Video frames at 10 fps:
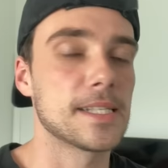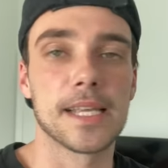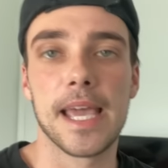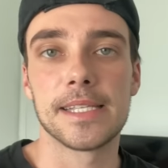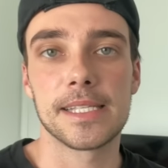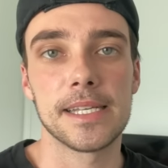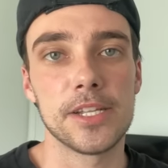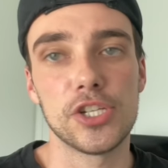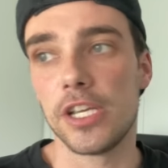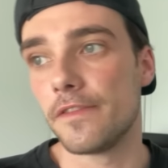the Kansas
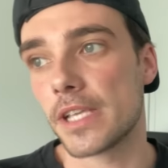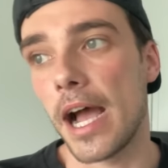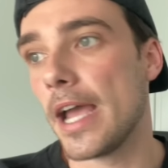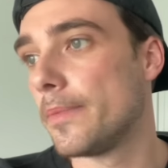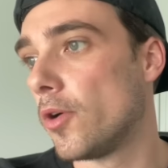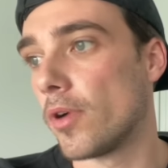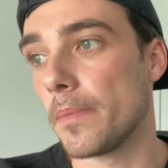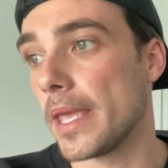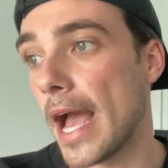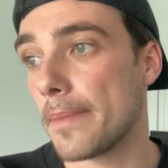City Chiefs, I am going to
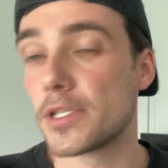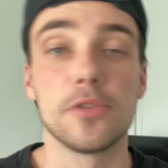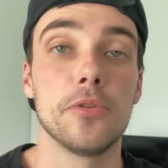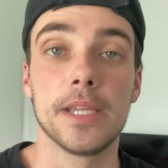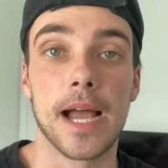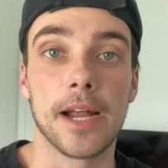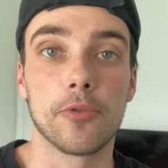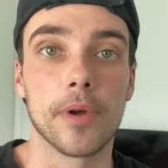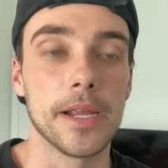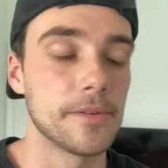be absolutely
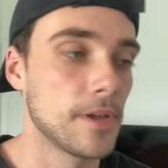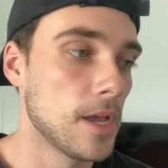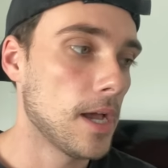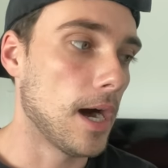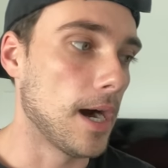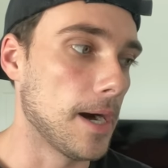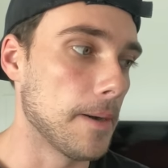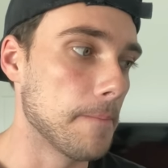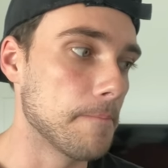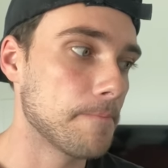irate.
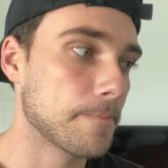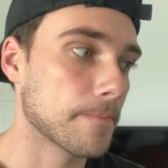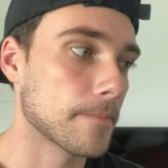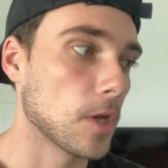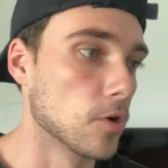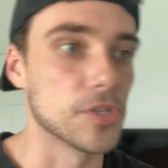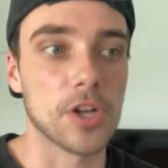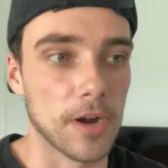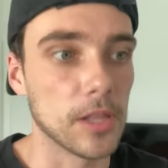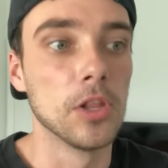
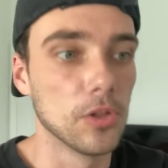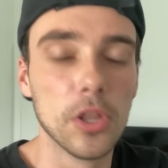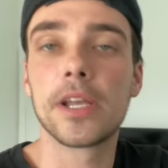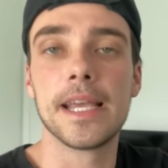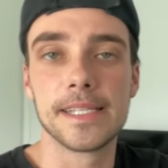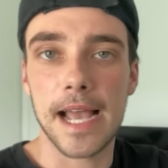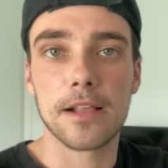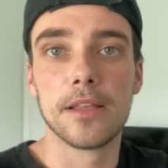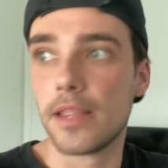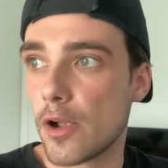Look
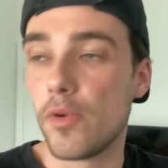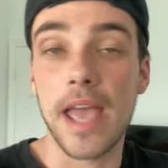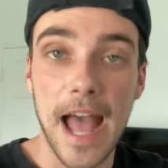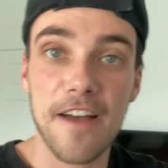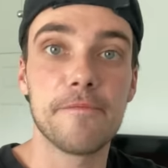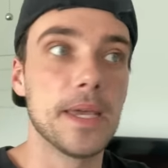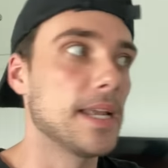exactly like we have been